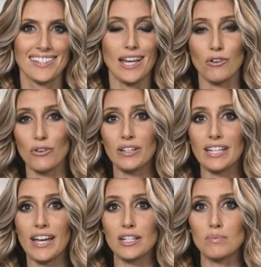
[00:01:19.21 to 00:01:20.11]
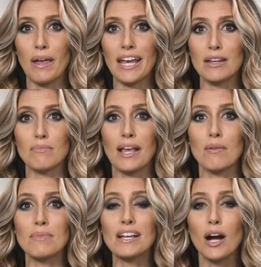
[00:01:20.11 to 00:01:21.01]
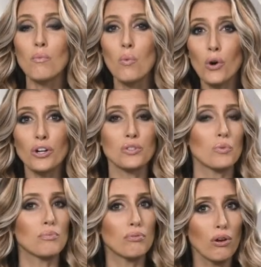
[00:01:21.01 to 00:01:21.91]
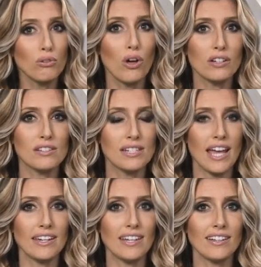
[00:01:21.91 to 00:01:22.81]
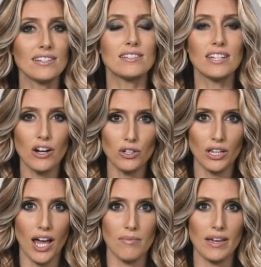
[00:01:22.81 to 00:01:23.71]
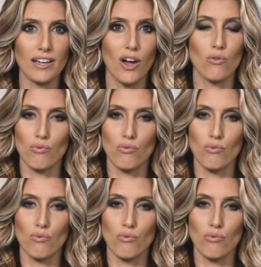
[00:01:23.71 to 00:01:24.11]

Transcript: Sacroiliitis pain can become worse with prolonged standing, stair climbing,